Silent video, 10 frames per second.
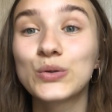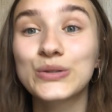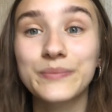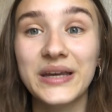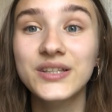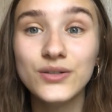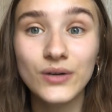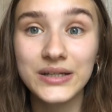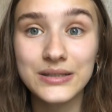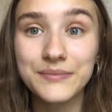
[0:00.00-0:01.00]
space to
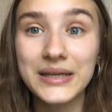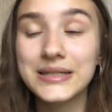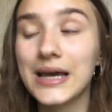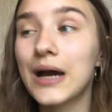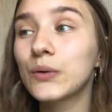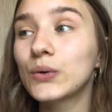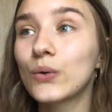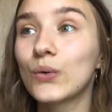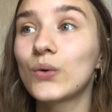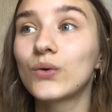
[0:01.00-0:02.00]
write something down
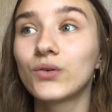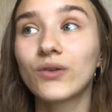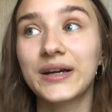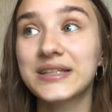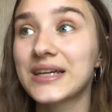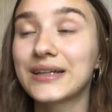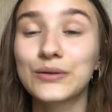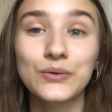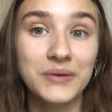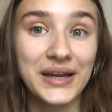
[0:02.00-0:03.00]
or write in
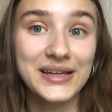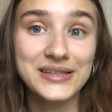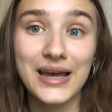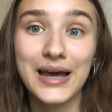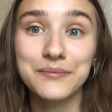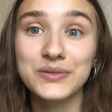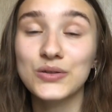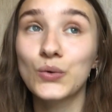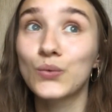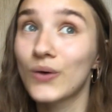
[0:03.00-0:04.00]
all my exams
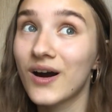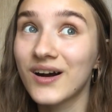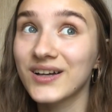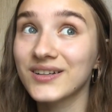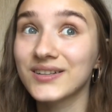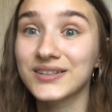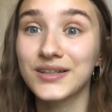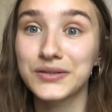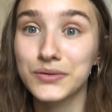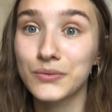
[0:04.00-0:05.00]
or work, because I
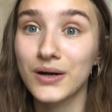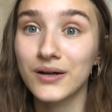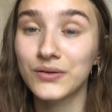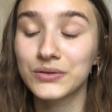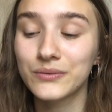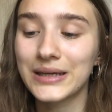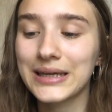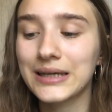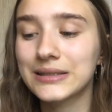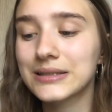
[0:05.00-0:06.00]
used to work on the
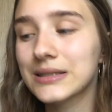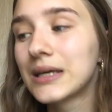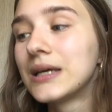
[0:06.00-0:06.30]
weekends.